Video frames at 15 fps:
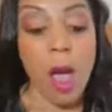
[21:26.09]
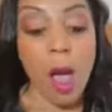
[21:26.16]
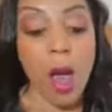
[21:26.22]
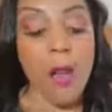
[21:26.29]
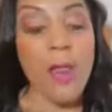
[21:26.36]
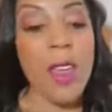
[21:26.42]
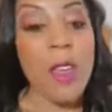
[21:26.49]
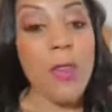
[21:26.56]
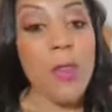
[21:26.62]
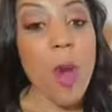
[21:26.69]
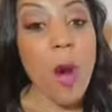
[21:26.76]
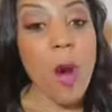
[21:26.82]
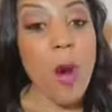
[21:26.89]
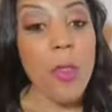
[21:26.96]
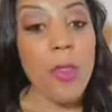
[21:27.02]
are they
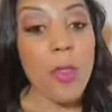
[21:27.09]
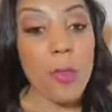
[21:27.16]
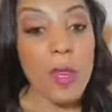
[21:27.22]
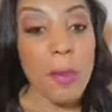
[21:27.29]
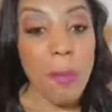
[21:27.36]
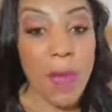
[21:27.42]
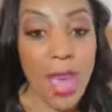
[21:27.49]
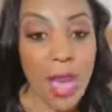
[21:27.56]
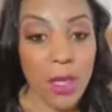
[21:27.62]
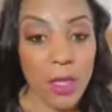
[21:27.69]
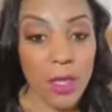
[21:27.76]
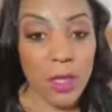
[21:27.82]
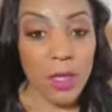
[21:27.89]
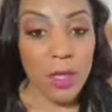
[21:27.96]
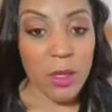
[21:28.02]
all three
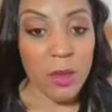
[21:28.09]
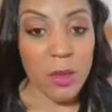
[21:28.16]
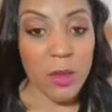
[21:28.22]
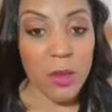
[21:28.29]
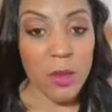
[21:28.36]
balanced?